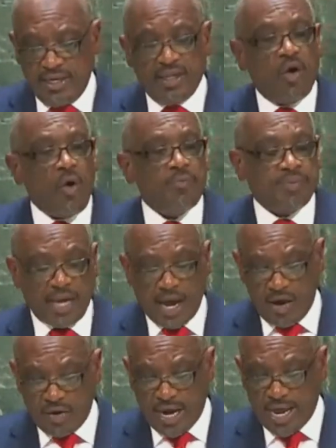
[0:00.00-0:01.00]
the Hope
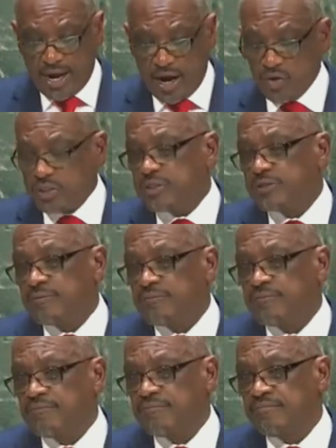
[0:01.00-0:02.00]
Town Lighthouse
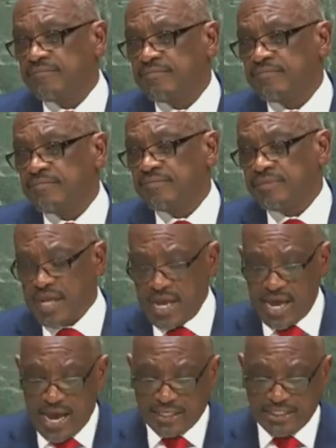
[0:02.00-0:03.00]

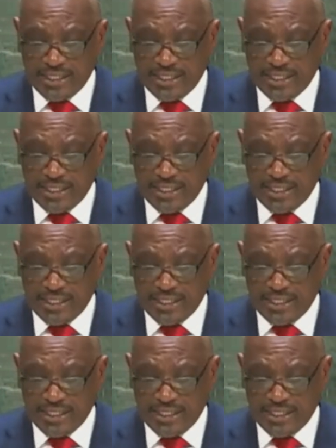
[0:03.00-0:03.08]
as